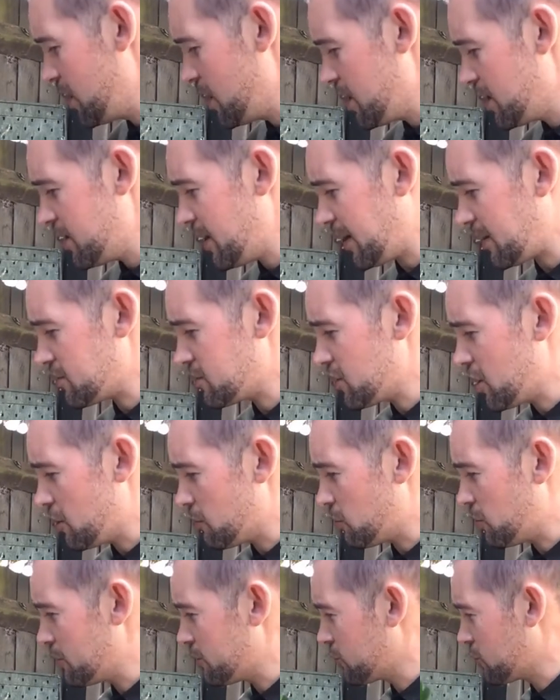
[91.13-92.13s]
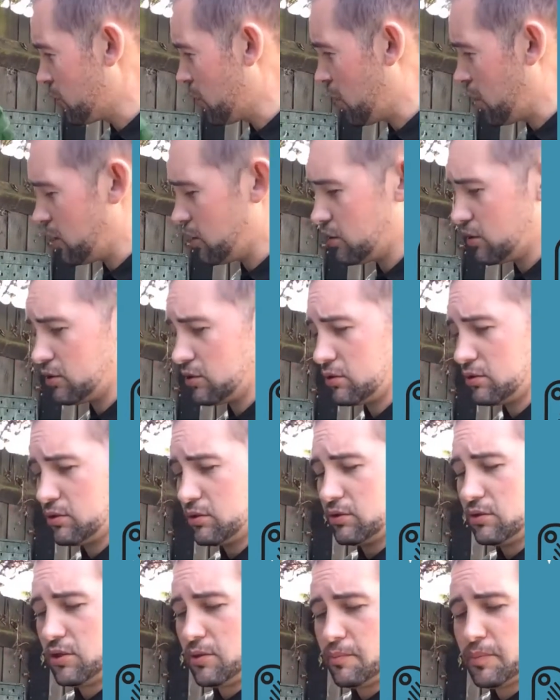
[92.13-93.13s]
Next up, we've got
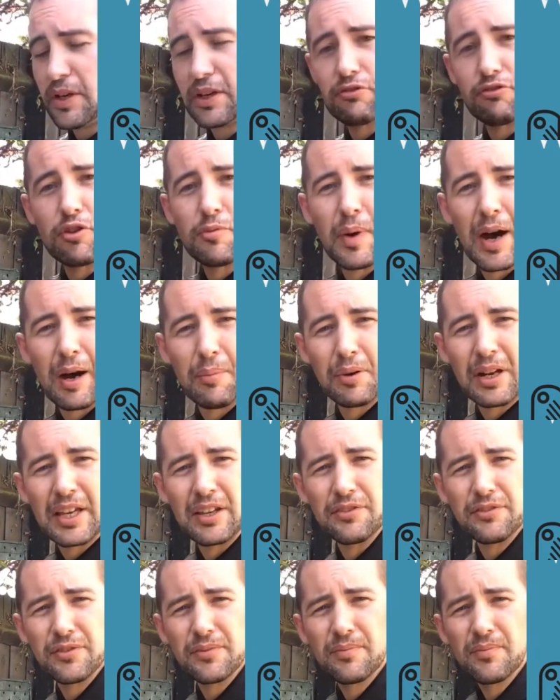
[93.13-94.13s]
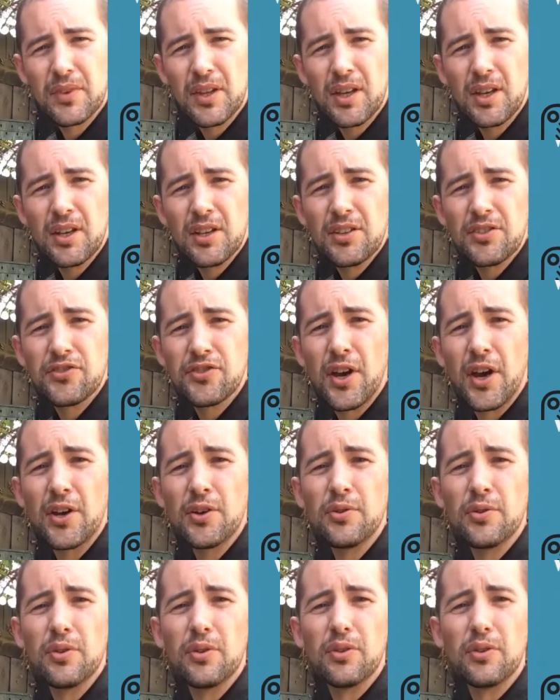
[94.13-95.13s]
big rhubarb leaf.
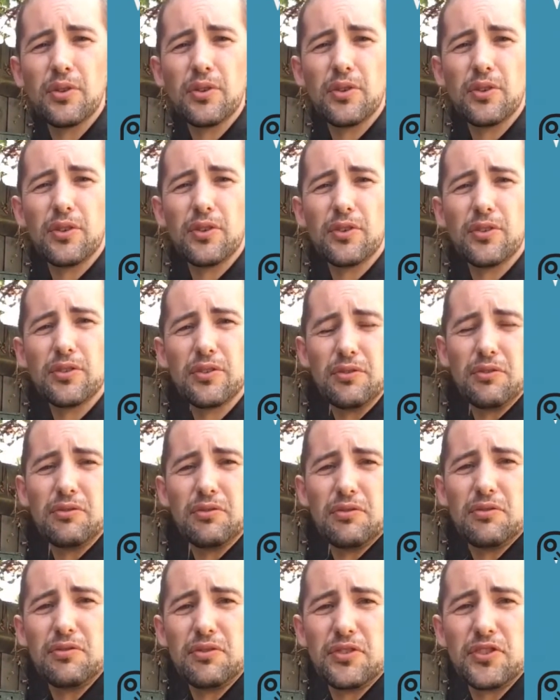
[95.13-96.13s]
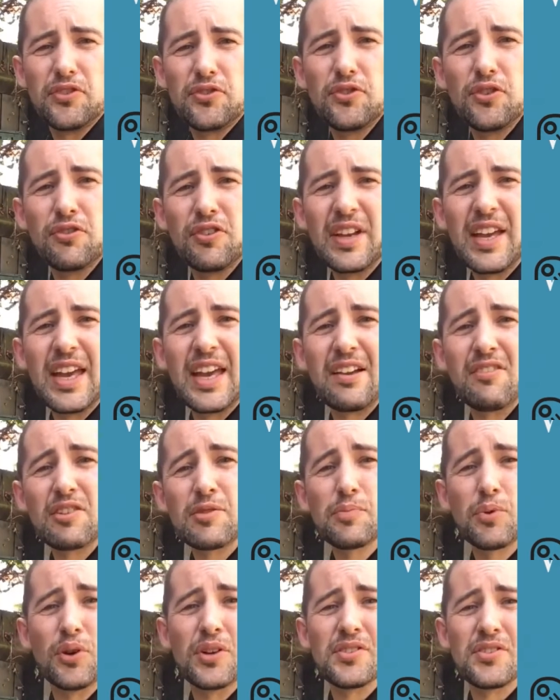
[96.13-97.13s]
So the story here is
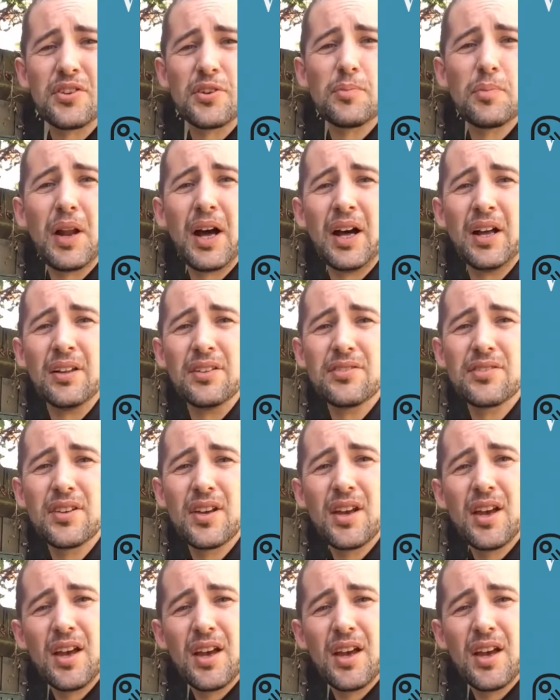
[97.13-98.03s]
poisonous plants.